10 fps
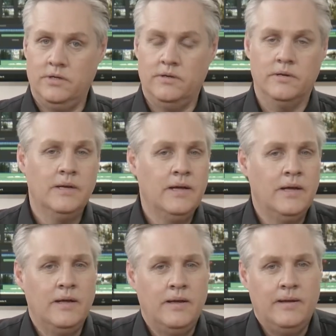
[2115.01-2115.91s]

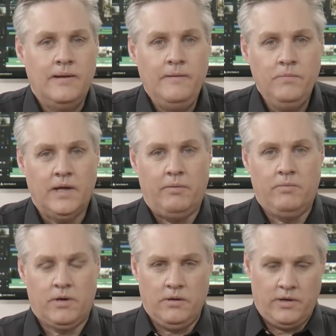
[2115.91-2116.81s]
We
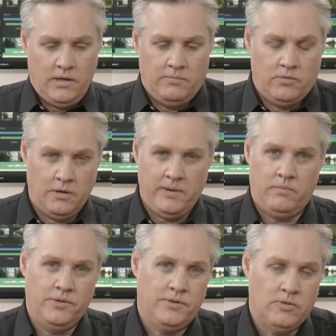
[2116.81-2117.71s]
want to learn a lot more about
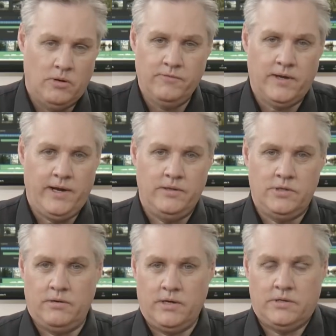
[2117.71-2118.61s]
what the 12K and the
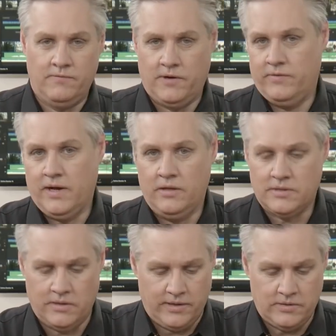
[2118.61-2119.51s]
Generation 5 color
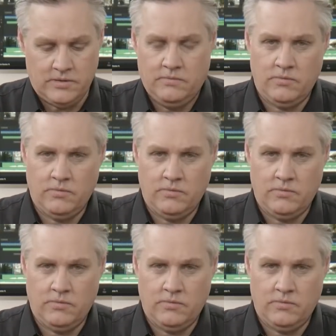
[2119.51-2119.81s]
science,